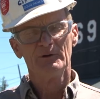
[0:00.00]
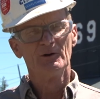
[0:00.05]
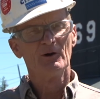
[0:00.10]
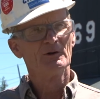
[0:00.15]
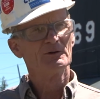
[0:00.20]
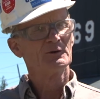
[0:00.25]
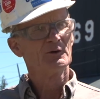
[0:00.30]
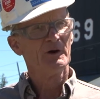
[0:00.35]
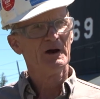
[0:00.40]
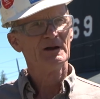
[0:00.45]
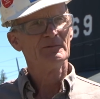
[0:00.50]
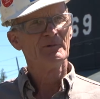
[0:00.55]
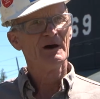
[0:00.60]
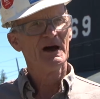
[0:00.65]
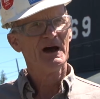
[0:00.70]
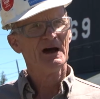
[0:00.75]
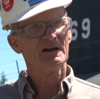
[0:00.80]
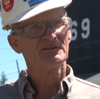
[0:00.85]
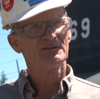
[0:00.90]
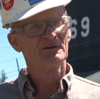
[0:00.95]
in on crane
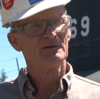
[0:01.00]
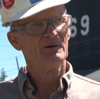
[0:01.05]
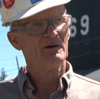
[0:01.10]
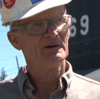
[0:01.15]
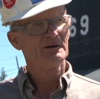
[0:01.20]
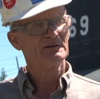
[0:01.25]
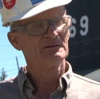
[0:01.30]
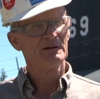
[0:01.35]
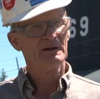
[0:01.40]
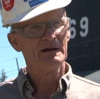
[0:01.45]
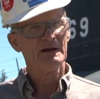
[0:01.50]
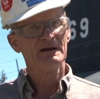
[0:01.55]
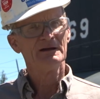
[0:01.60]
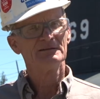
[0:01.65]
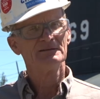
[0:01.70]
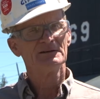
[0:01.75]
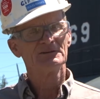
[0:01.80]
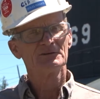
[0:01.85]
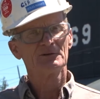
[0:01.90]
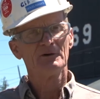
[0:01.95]
mats, a lot of clay in this